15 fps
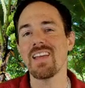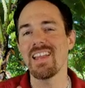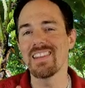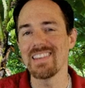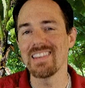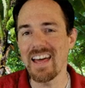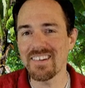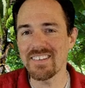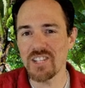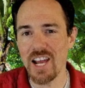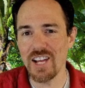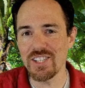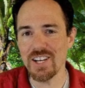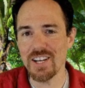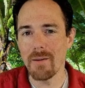Let's
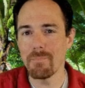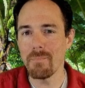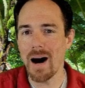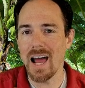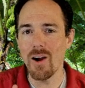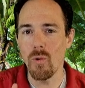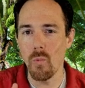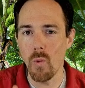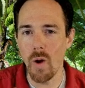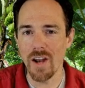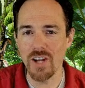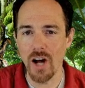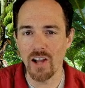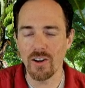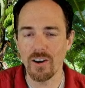change it by
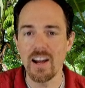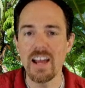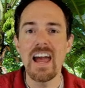$1.